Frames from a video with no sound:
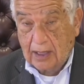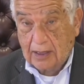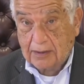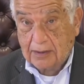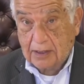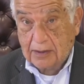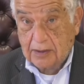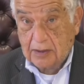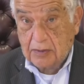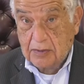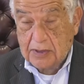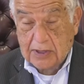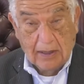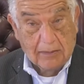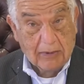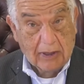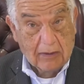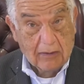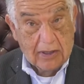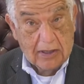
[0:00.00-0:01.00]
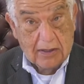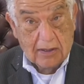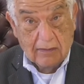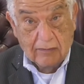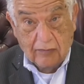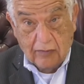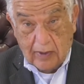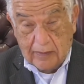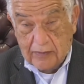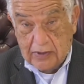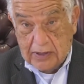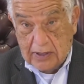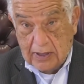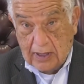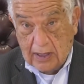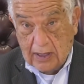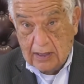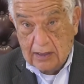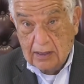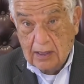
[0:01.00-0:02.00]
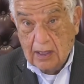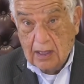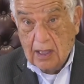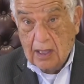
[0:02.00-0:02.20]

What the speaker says: to do some areas of Riverside,